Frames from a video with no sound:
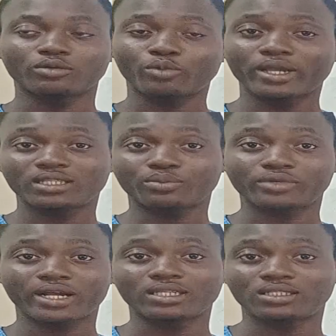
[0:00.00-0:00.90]
when the
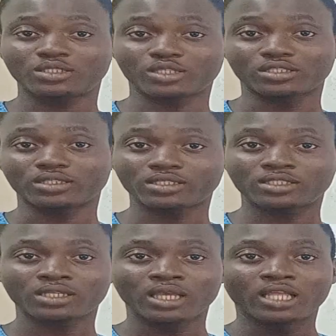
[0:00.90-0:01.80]
price
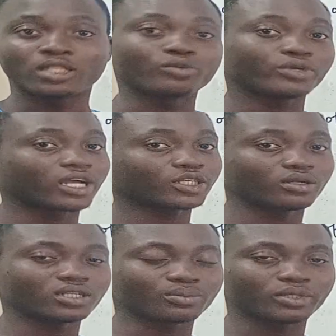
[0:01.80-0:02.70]
changes, the
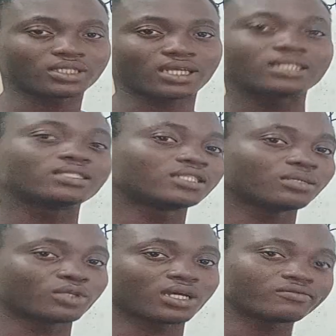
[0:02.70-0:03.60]
reaction is basically the
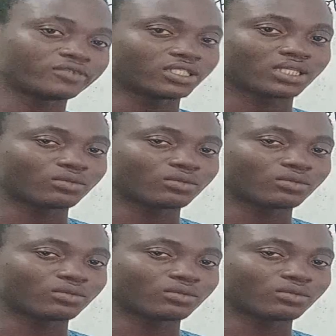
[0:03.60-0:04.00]
same on average.